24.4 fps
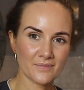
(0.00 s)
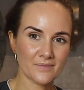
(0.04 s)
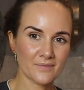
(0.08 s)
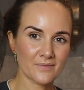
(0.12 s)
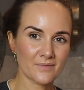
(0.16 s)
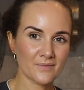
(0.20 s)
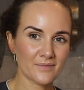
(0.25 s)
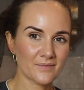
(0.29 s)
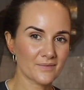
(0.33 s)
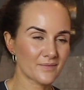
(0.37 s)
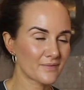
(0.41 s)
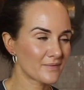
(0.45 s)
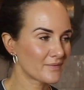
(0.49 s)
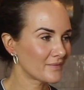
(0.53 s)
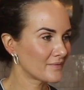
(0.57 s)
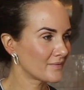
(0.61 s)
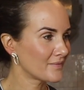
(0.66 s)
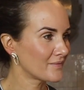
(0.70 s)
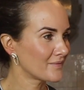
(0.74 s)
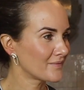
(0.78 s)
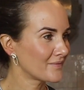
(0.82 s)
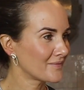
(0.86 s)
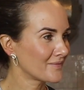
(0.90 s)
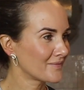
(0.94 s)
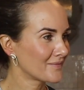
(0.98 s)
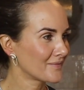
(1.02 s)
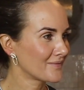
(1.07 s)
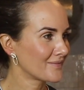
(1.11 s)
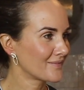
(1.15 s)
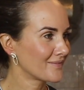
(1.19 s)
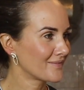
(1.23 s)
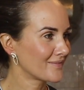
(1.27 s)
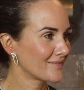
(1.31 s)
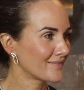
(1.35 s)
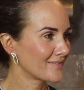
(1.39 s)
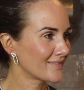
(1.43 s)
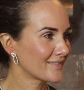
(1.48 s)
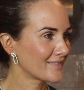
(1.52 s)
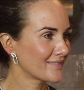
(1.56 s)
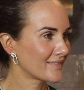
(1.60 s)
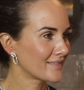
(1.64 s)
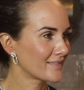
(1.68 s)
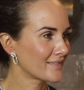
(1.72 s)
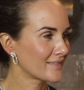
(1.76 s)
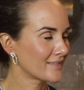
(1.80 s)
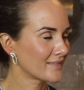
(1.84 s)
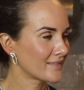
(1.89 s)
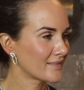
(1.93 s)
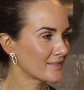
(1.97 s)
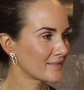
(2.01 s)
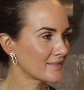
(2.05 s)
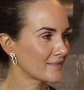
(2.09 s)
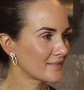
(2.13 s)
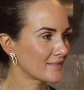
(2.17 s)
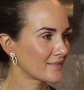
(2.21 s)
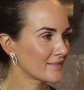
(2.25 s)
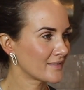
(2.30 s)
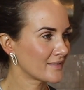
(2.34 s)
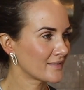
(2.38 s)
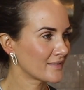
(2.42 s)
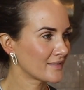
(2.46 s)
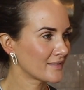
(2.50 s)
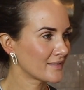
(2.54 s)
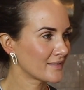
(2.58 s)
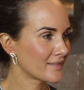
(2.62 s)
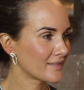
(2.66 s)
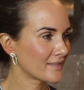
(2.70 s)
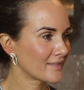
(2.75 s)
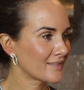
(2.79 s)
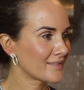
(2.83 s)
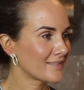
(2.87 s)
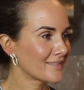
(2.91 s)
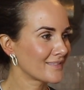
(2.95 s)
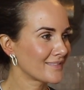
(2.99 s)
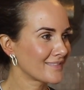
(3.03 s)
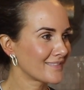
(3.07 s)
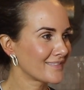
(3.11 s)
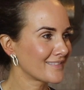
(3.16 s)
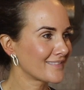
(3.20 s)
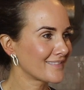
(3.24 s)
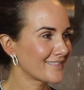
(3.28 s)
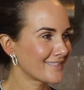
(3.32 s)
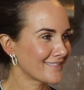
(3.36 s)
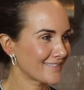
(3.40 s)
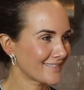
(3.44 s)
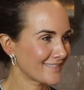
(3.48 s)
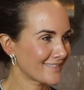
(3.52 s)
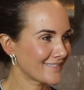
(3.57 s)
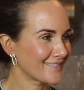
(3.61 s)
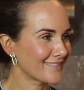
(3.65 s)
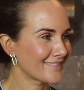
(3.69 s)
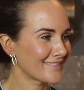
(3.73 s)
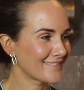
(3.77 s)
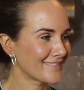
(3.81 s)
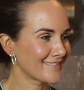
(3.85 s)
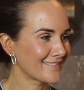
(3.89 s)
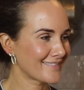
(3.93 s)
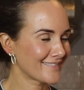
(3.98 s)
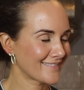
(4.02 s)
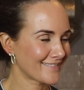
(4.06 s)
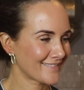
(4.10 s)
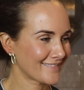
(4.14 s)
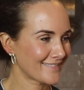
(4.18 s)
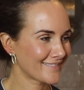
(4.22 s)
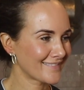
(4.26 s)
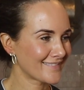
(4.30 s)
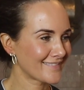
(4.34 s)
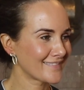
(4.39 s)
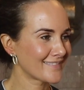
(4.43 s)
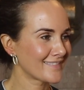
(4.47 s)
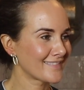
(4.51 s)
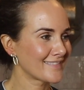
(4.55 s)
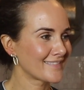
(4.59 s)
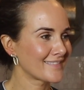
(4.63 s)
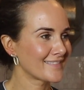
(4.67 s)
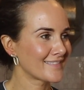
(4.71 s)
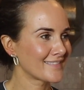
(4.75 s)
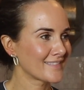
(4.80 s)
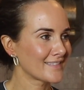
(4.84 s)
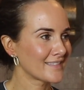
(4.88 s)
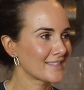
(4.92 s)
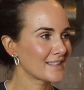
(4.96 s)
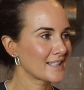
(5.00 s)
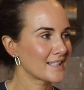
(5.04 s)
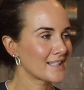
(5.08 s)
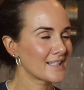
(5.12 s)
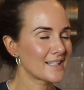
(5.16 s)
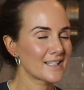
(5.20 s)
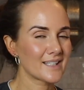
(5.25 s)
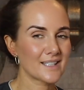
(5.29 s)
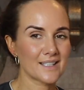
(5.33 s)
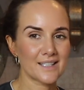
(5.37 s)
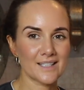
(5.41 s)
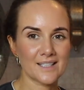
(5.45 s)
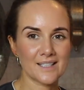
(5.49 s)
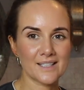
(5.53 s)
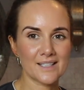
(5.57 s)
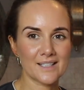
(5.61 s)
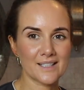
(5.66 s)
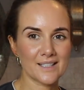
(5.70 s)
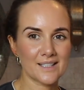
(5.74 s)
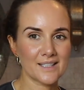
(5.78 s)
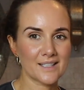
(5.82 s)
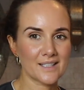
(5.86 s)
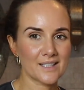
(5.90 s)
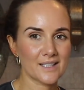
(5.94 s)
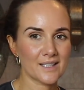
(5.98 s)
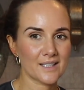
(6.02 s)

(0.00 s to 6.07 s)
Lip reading: This person isn't speaking.